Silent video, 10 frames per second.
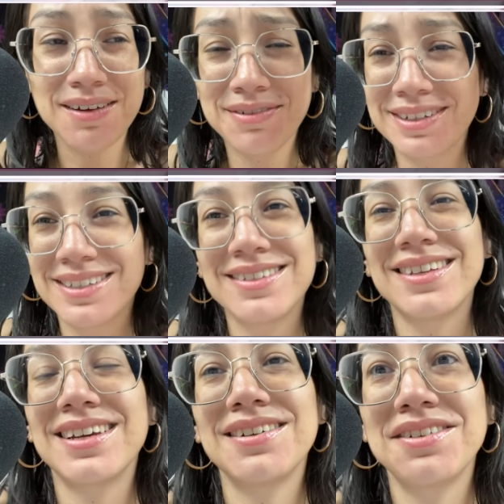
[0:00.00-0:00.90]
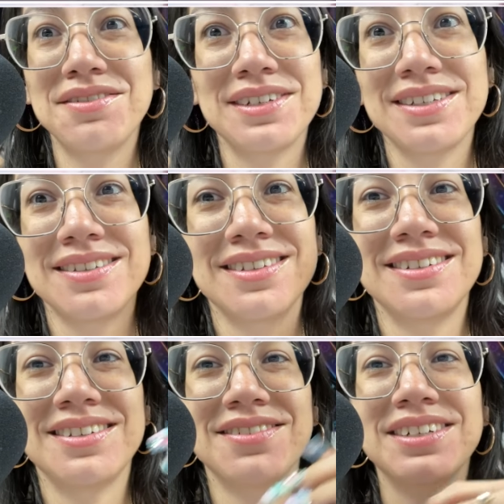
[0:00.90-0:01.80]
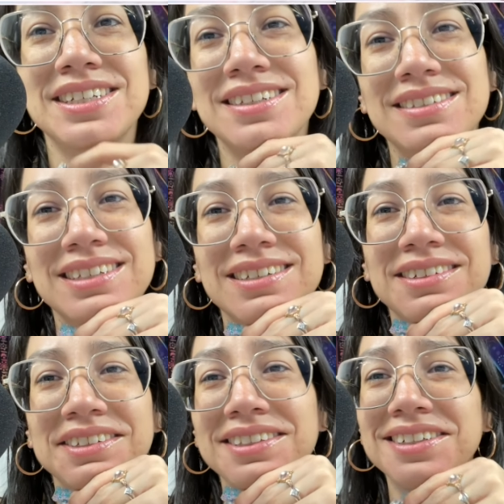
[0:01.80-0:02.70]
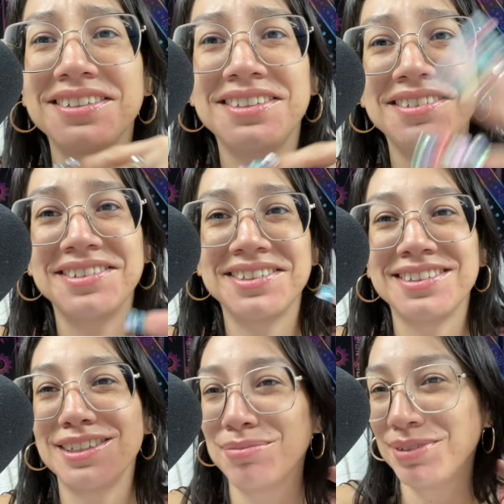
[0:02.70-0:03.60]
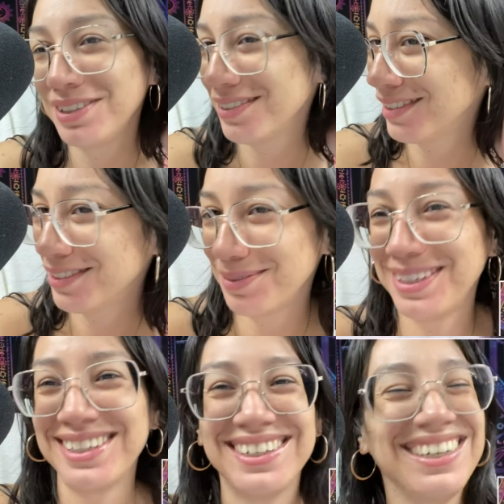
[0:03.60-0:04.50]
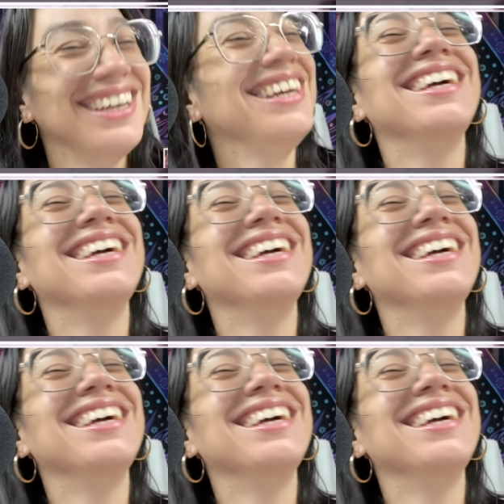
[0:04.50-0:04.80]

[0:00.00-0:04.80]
at first i was like i'll just find something else to wear and then i was like girl you looked cute earlier put your clothes back on